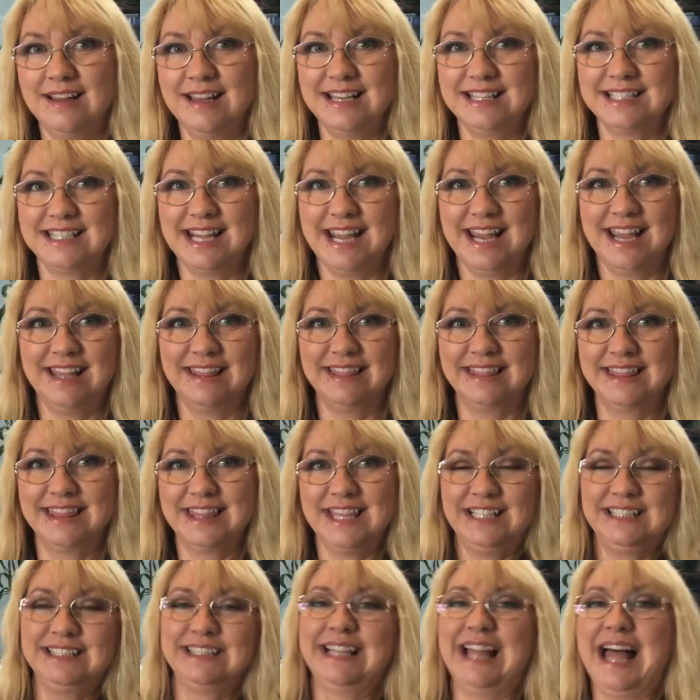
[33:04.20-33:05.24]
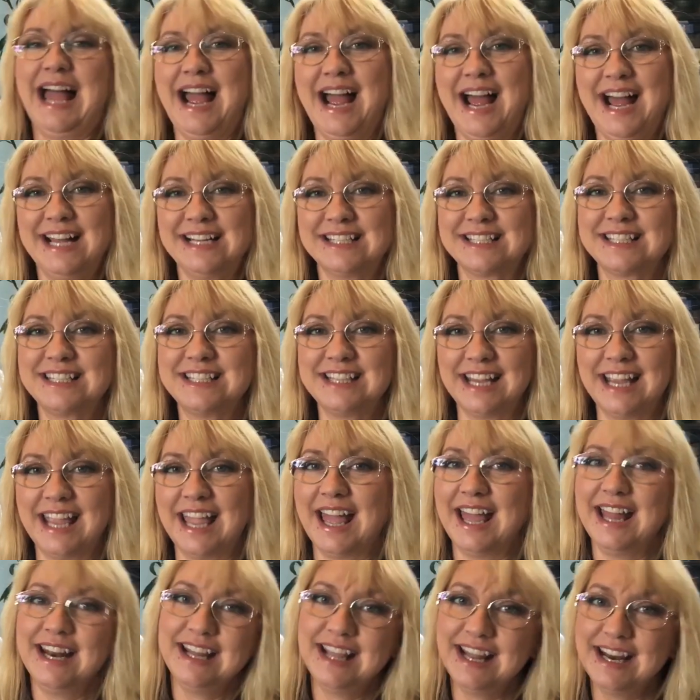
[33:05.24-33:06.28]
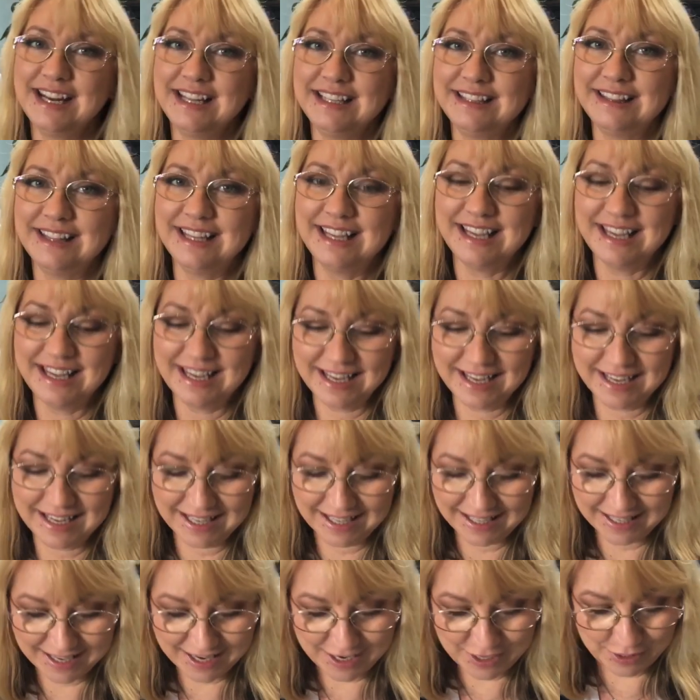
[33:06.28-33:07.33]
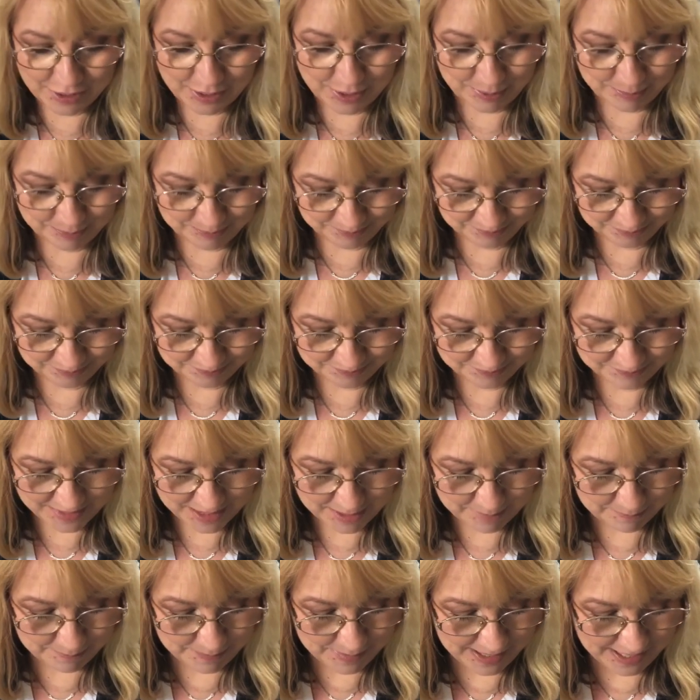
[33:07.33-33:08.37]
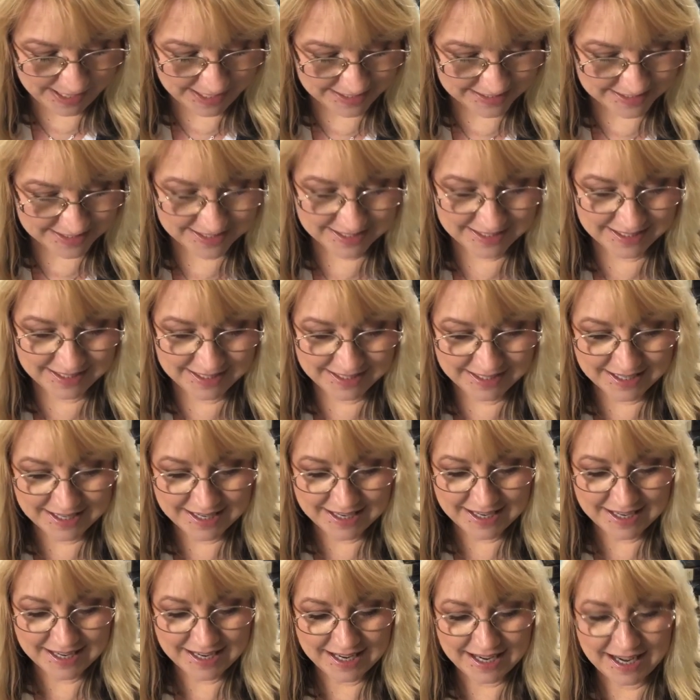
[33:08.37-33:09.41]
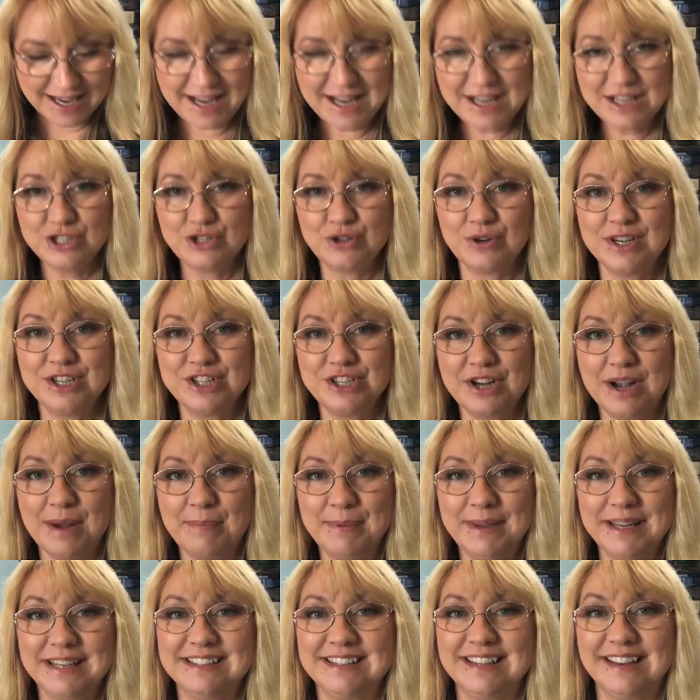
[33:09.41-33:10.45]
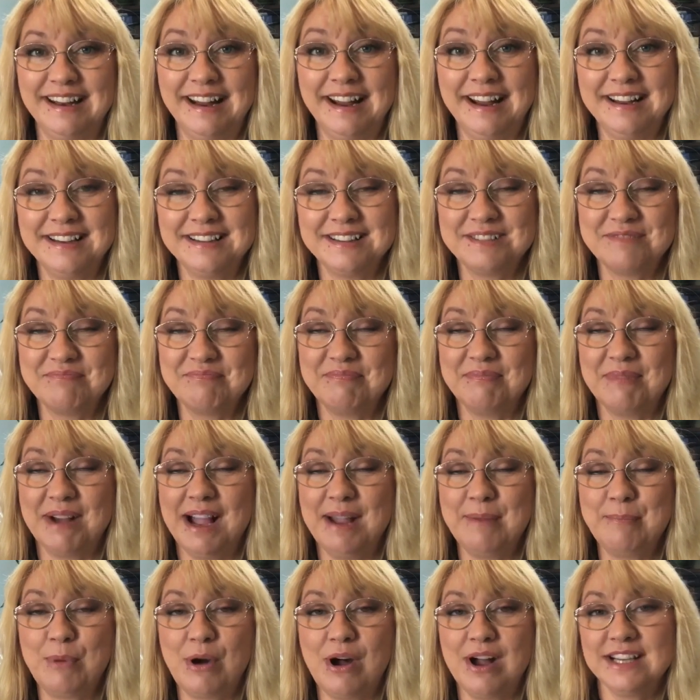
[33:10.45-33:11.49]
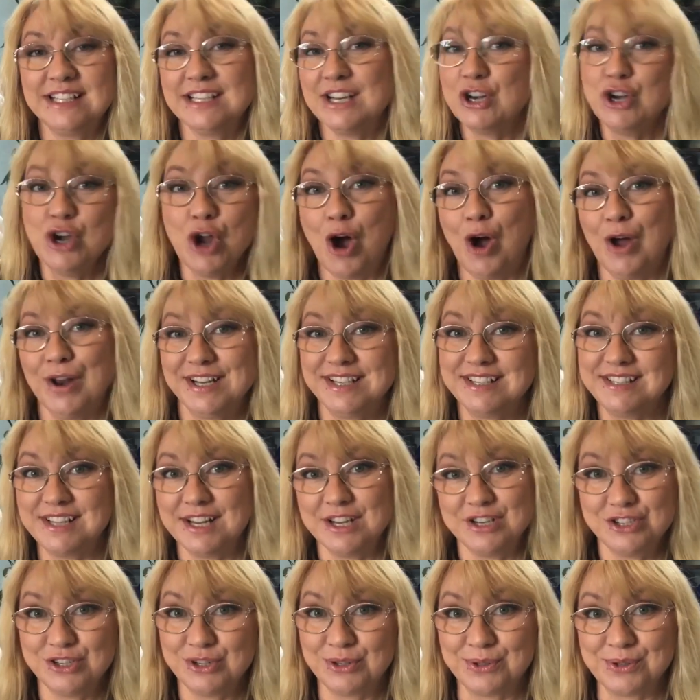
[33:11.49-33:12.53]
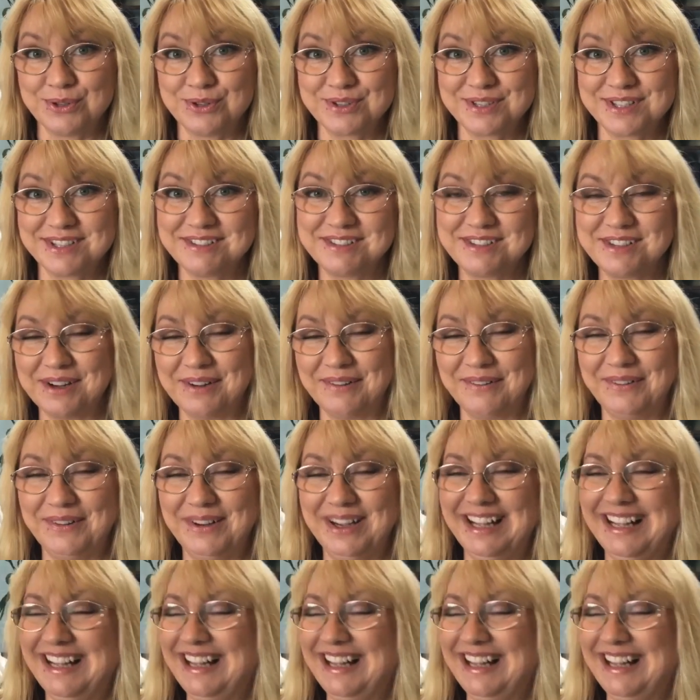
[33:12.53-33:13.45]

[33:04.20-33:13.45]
is like the last to get anything. Um, but I enjoyed shopping today. I bought non-essentials. So